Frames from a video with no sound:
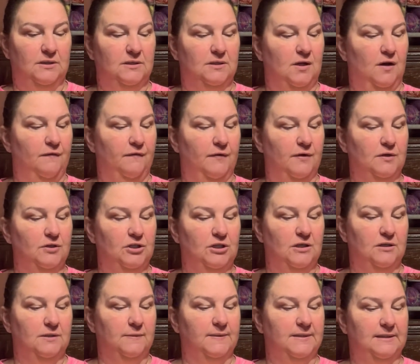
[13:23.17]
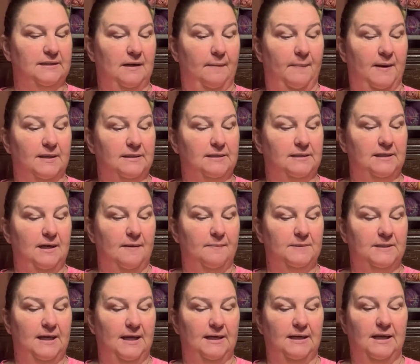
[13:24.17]
soft furnishings with step-by-step
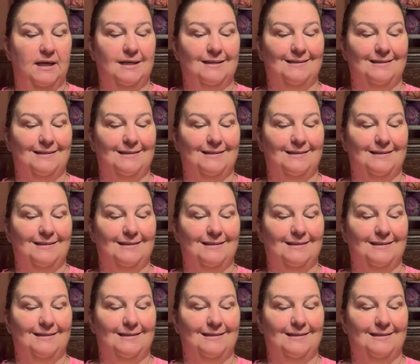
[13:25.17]
techniques